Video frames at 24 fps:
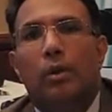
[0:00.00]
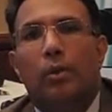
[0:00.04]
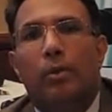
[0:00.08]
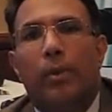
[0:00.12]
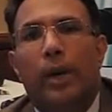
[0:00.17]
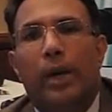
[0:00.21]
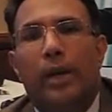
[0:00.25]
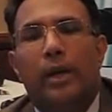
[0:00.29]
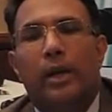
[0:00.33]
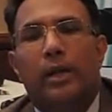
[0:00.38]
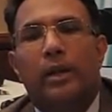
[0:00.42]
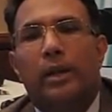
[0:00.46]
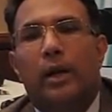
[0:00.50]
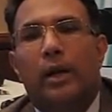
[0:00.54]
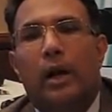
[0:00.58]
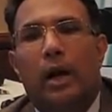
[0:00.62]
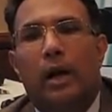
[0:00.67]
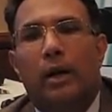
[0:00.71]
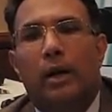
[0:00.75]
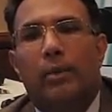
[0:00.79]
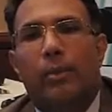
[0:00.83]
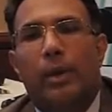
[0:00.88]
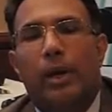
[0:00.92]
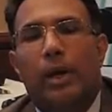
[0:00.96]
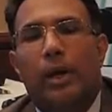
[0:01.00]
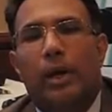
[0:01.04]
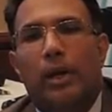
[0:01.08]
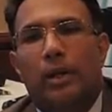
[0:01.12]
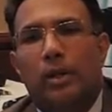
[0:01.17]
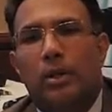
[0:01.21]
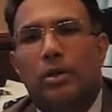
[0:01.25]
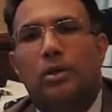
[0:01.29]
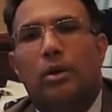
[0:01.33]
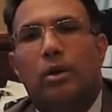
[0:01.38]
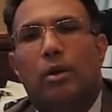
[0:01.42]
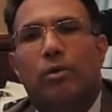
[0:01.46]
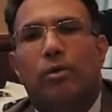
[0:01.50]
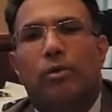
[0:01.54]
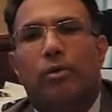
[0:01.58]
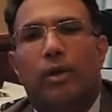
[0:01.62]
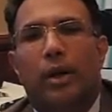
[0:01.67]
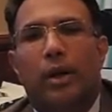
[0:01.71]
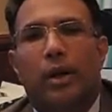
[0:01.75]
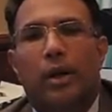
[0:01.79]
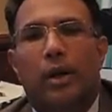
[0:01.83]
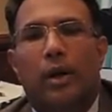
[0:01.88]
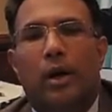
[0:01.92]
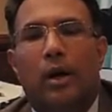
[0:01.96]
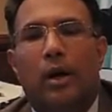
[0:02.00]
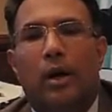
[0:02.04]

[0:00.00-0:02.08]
wherein the hardware and the software